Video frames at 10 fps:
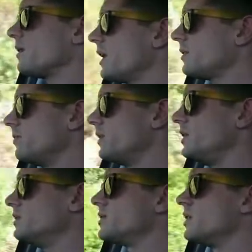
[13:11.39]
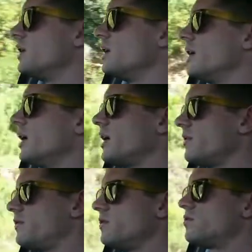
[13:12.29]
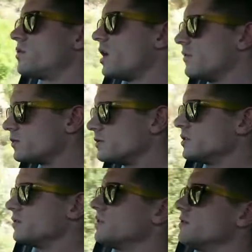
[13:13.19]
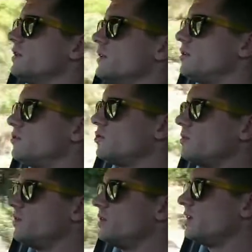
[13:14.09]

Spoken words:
That means if you drive conservatively, you should